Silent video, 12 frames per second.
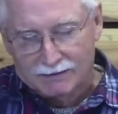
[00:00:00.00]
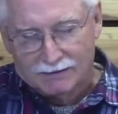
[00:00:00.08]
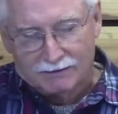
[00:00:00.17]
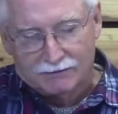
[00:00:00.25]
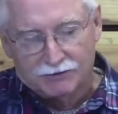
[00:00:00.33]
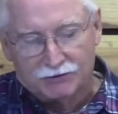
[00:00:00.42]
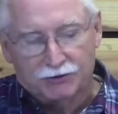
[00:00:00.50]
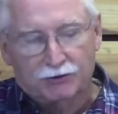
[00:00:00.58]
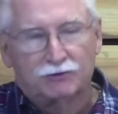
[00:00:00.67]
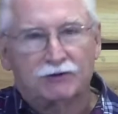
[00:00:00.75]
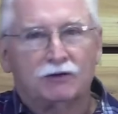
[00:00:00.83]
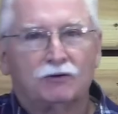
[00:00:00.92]
The
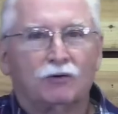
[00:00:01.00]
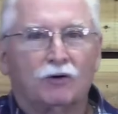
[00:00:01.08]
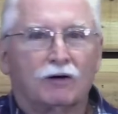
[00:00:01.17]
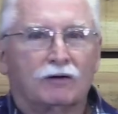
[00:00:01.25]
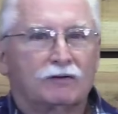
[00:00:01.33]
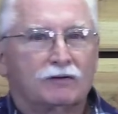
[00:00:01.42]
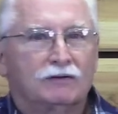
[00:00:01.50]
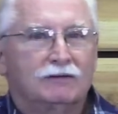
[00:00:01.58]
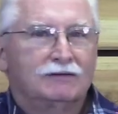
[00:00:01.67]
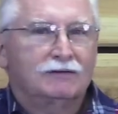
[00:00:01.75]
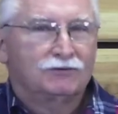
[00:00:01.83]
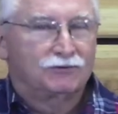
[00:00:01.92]
Jews in the north
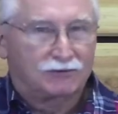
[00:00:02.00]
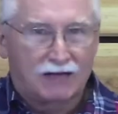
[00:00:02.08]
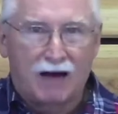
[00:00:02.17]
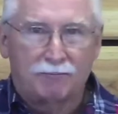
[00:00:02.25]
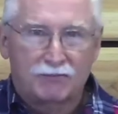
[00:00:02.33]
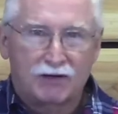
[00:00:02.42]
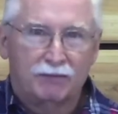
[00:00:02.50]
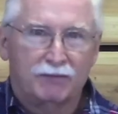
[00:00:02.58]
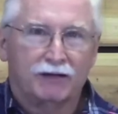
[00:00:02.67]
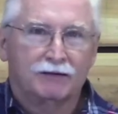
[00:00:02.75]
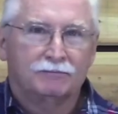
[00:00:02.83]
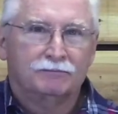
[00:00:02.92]
stopped
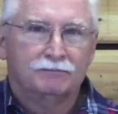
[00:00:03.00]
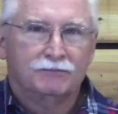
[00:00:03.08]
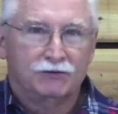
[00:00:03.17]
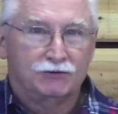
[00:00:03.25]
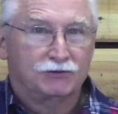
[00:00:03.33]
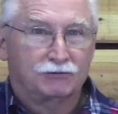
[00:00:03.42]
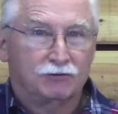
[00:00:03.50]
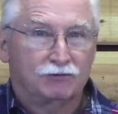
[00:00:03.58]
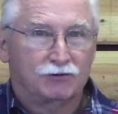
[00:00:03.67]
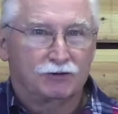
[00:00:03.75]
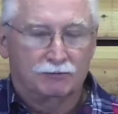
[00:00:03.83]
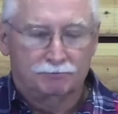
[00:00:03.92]
coming to
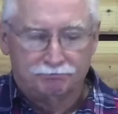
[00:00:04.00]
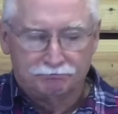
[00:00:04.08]
Jerusalem.